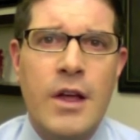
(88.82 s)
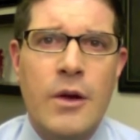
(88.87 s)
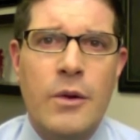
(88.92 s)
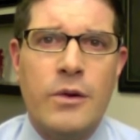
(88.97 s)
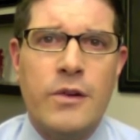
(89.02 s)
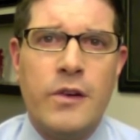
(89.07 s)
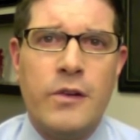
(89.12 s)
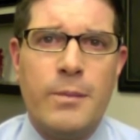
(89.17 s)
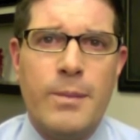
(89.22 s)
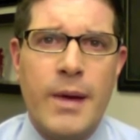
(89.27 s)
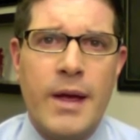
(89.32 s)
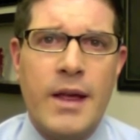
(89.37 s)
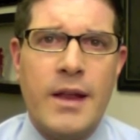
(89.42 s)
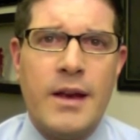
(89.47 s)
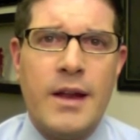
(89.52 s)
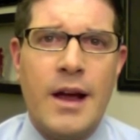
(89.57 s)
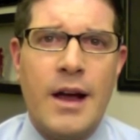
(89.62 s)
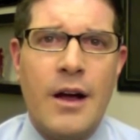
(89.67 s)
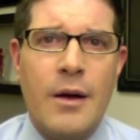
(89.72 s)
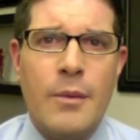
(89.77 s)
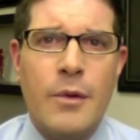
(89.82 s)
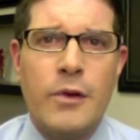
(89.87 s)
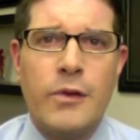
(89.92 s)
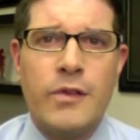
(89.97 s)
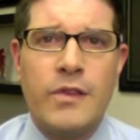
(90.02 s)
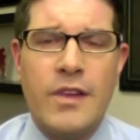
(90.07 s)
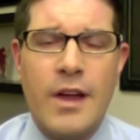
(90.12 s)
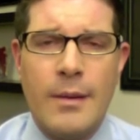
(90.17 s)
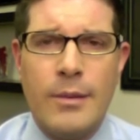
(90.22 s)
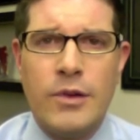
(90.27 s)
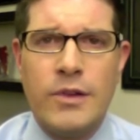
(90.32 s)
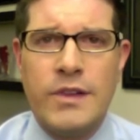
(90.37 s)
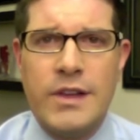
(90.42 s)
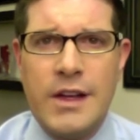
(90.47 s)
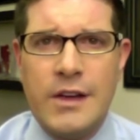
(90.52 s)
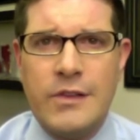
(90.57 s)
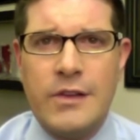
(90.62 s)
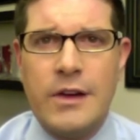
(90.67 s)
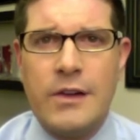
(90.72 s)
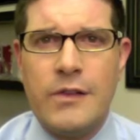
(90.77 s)
which has been almost double
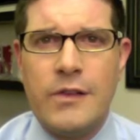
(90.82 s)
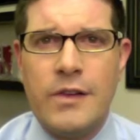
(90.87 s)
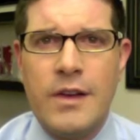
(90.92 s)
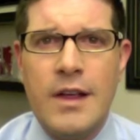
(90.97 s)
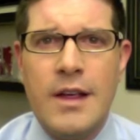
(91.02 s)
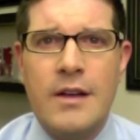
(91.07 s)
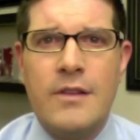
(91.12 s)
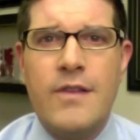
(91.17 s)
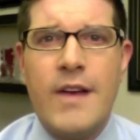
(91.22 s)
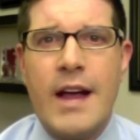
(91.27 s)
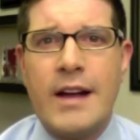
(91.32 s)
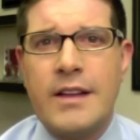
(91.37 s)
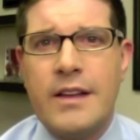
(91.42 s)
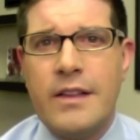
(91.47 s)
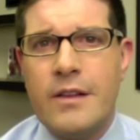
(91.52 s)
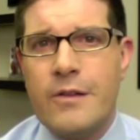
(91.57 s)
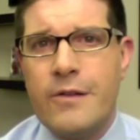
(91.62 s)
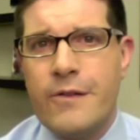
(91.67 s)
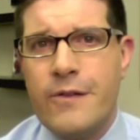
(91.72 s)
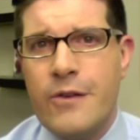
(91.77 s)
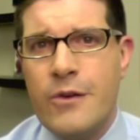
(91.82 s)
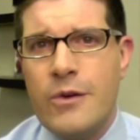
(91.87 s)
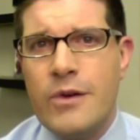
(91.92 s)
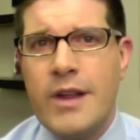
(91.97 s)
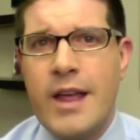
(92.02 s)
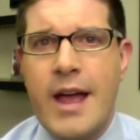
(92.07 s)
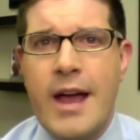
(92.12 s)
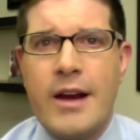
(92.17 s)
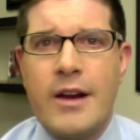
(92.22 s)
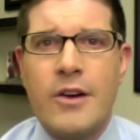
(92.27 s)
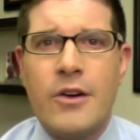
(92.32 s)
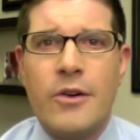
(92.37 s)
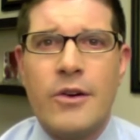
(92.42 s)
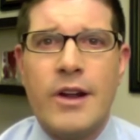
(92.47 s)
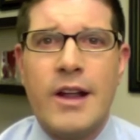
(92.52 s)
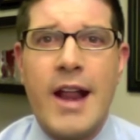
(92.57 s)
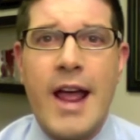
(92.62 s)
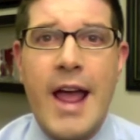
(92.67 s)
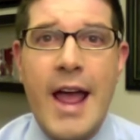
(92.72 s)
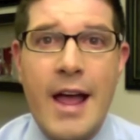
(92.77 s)
digits. In fact, in the food
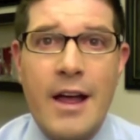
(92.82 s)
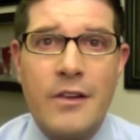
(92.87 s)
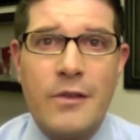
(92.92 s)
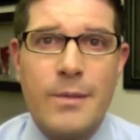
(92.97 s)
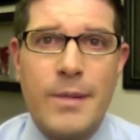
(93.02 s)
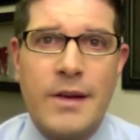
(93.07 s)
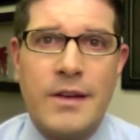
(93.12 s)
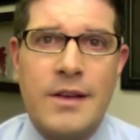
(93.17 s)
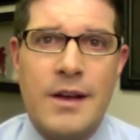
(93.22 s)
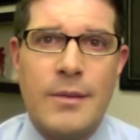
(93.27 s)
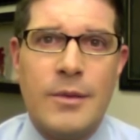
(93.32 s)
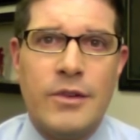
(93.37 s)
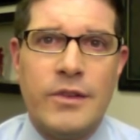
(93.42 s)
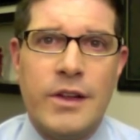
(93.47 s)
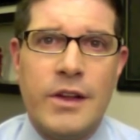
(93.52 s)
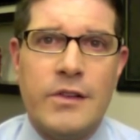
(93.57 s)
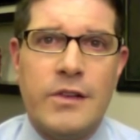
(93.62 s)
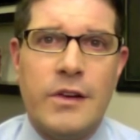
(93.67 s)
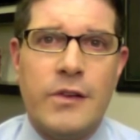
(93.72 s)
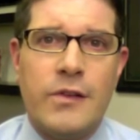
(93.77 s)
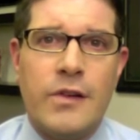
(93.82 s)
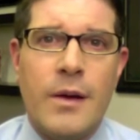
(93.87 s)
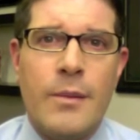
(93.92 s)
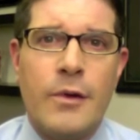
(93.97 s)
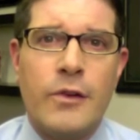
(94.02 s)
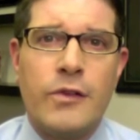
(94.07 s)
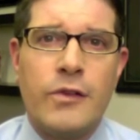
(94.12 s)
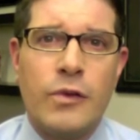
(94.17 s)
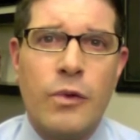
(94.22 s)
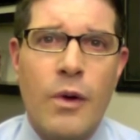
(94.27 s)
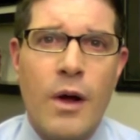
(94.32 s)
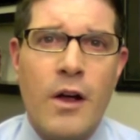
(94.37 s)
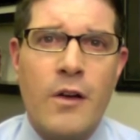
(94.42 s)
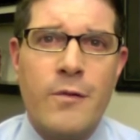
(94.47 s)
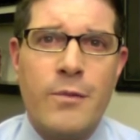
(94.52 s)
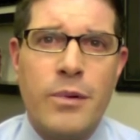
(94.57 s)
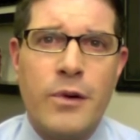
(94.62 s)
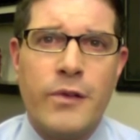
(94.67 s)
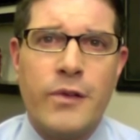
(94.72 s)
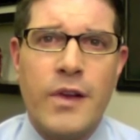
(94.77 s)
category, it has been double digits, almost
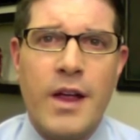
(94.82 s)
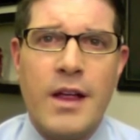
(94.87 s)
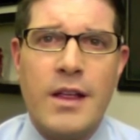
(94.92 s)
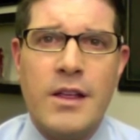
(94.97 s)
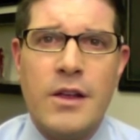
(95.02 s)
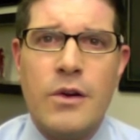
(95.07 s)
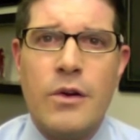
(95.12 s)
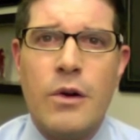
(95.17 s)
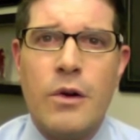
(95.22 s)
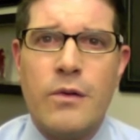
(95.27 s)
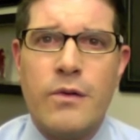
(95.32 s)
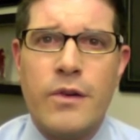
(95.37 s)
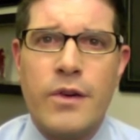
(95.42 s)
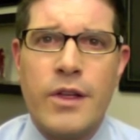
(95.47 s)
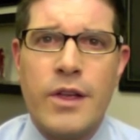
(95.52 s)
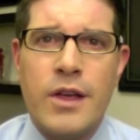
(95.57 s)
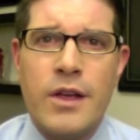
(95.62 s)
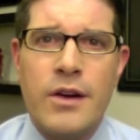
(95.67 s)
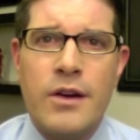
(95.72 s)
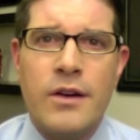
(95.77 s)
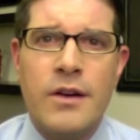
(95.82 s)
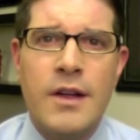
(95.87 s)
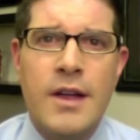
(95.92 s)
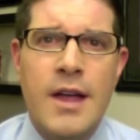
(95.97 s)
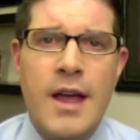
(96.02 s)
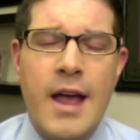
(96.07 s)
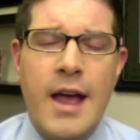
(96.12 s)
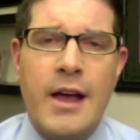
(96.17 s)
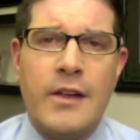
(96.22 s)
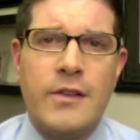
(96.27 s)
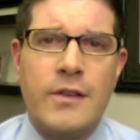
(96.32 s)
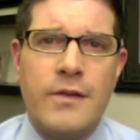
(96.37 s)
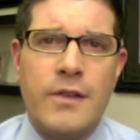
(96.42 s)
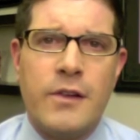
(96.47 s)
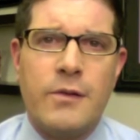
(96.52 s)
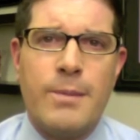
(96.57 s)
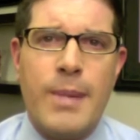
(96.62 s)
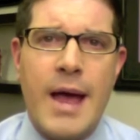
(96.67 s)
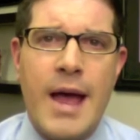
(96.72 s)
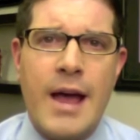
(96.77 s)
12% year over year as of
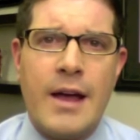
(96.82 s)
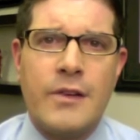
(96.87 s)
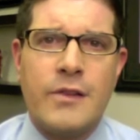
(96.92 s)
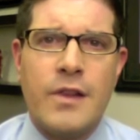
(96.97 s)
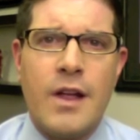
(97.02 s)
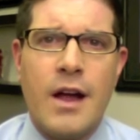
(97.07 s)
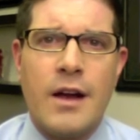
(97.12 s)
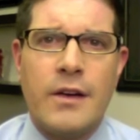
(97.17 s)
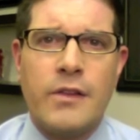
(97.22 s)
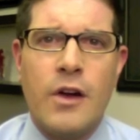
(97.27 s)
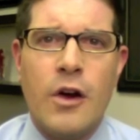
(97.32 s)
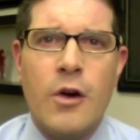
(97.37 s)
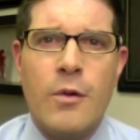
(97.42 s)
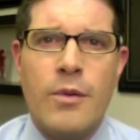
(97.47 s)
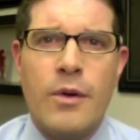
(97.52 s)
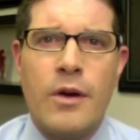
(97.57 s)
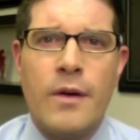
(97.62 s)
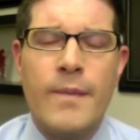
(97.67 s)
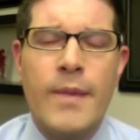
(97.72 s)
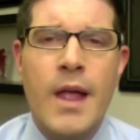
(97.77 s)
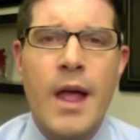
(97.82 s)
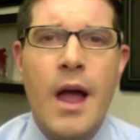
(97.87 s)
this past October.